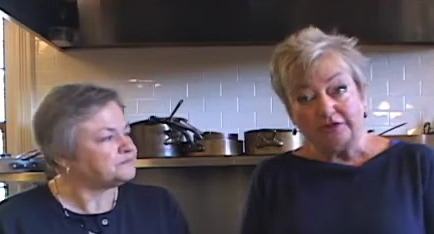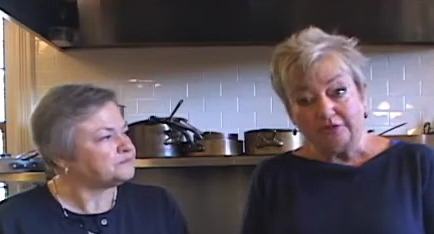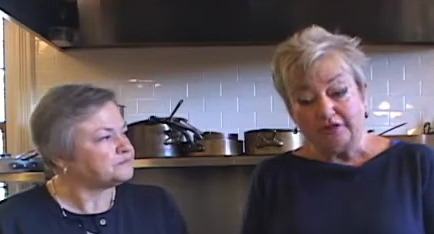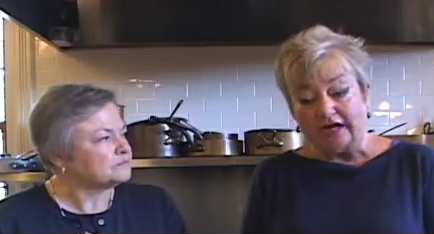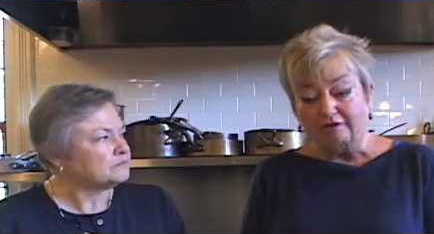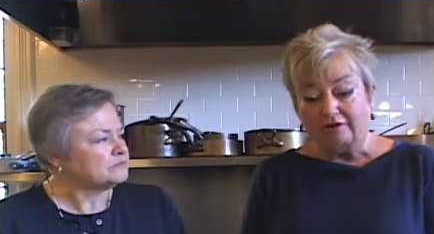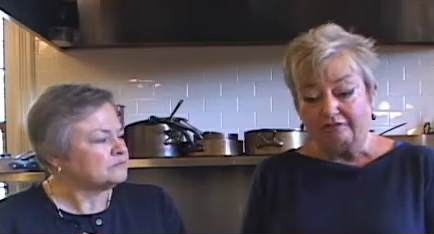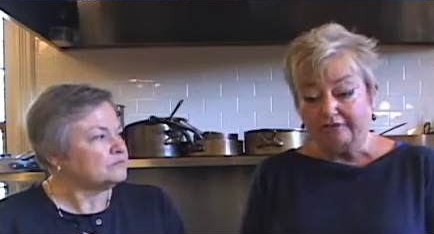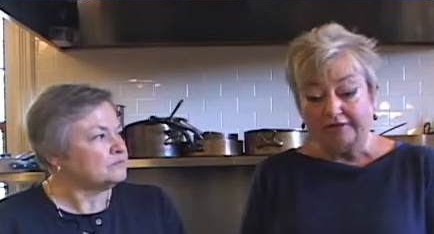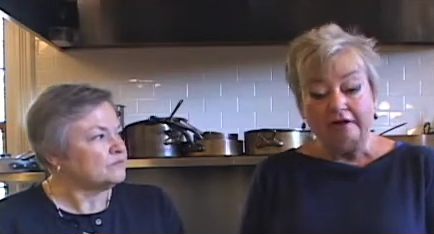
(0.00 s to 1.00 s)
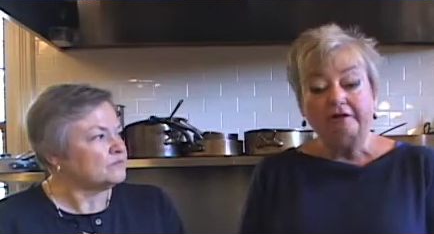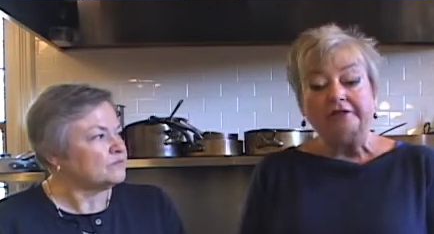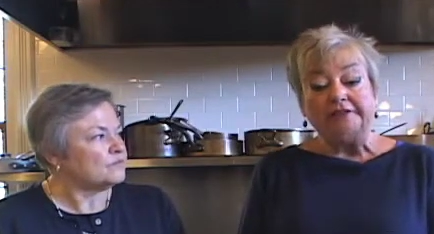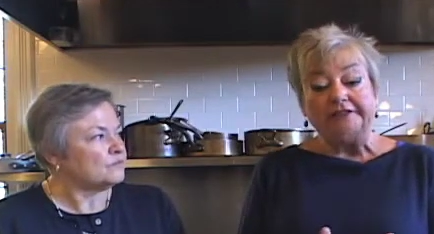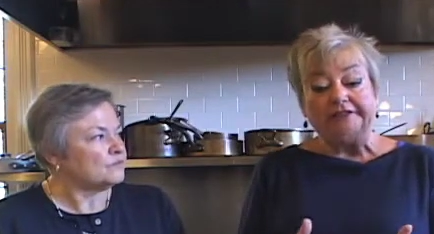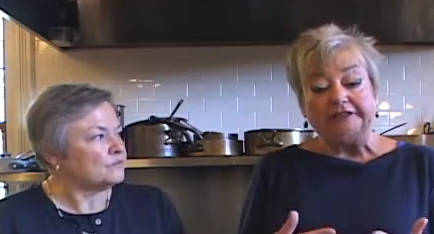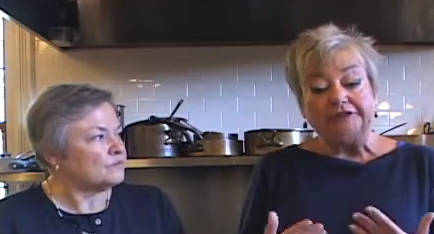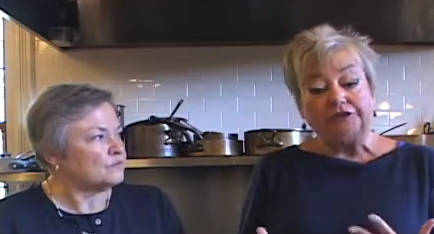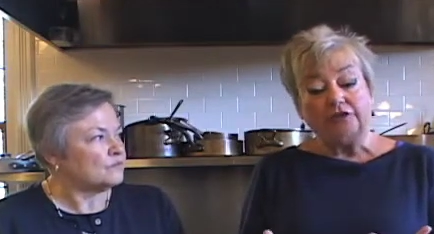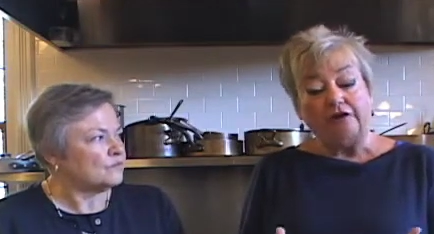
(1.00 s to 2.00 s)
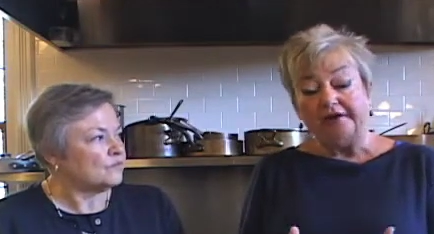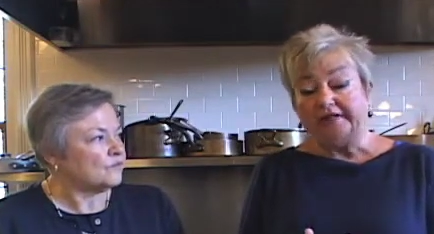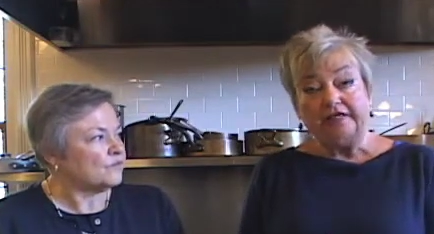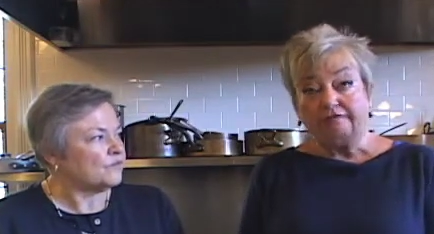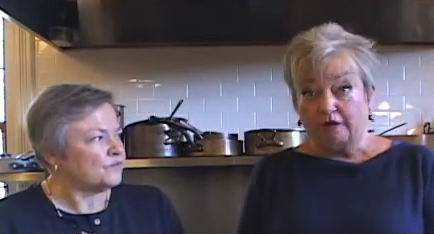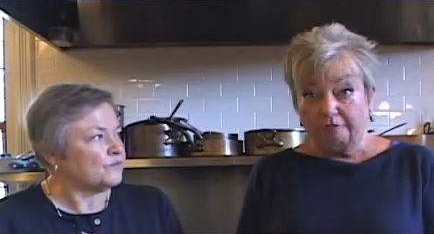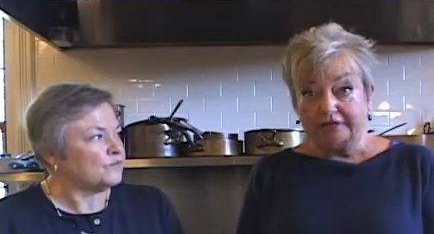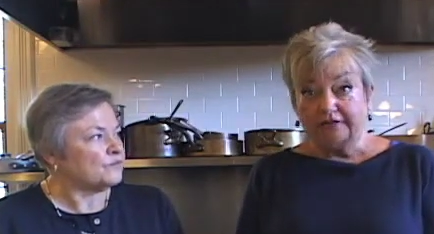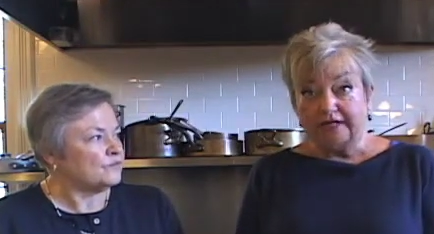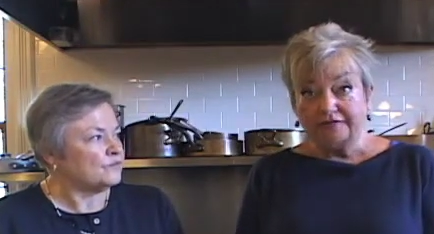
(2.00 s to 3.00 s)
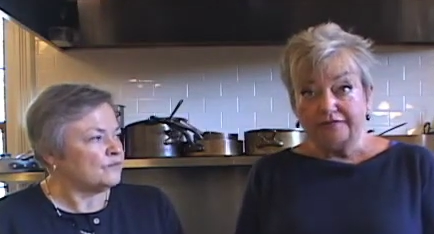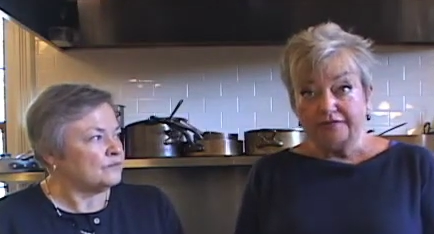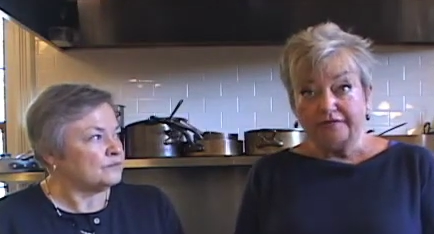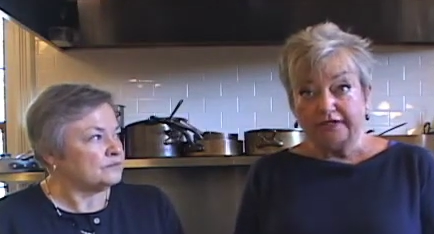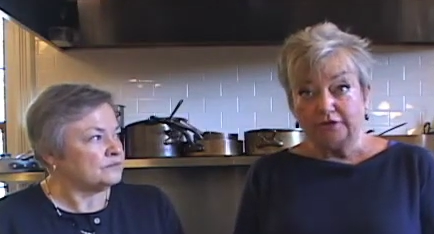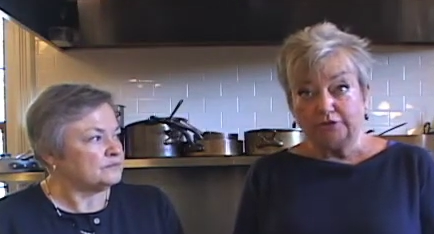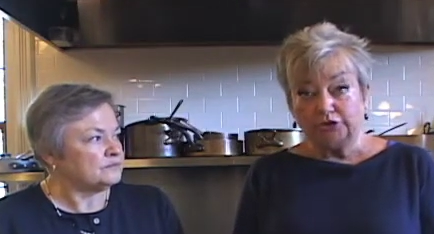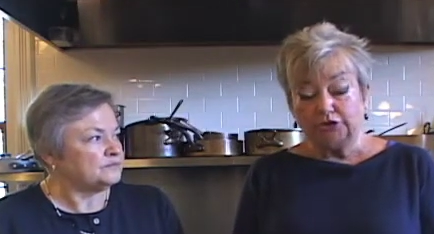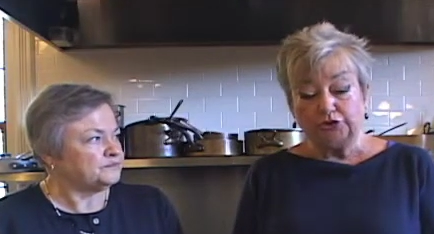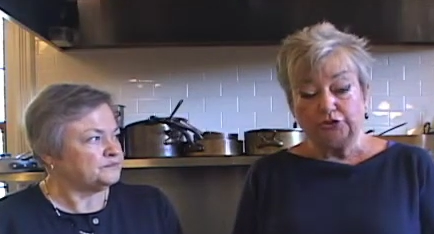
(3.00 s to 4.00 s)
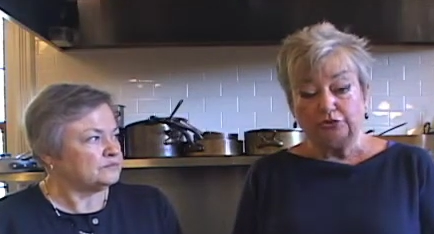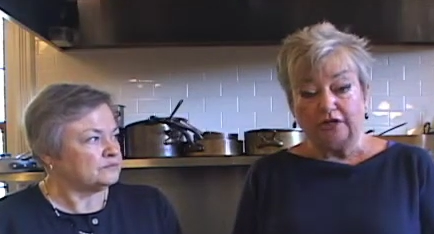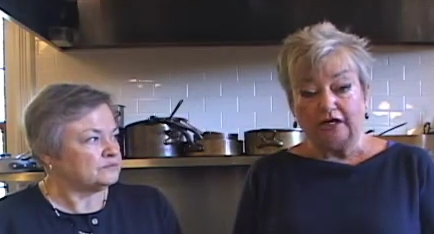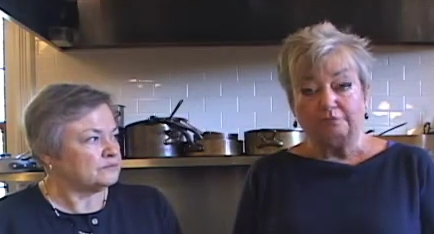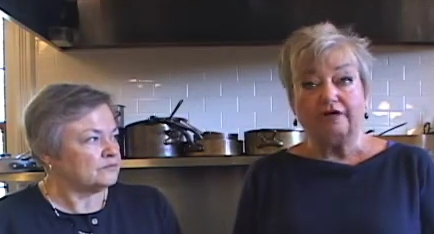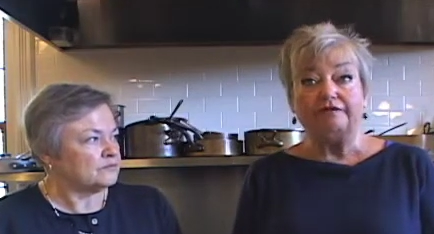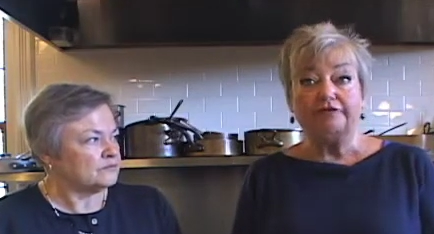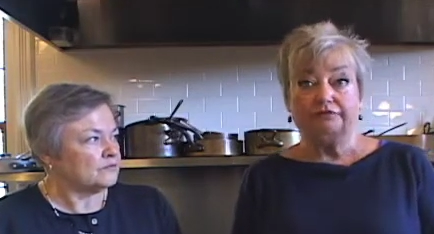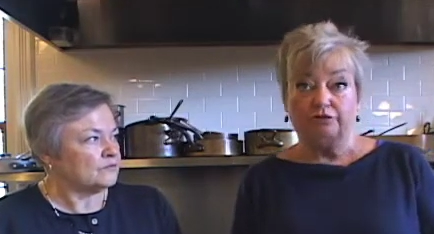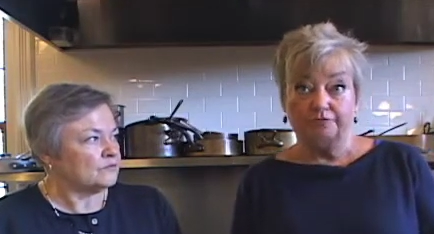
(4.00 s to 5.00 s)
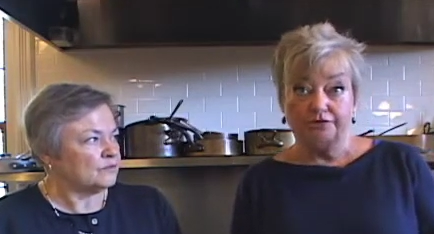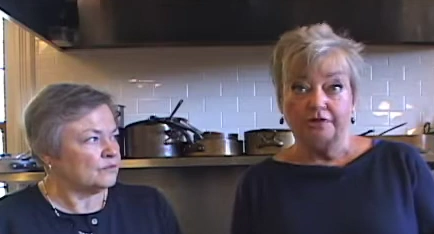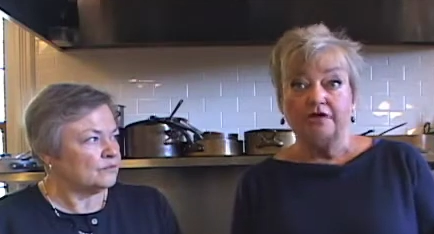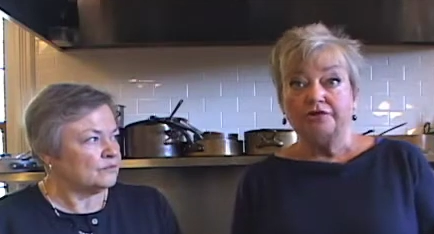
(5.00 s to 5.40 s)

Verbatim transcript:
Speaker 1: we're now offering is any of our bread classes available to uh, private groups.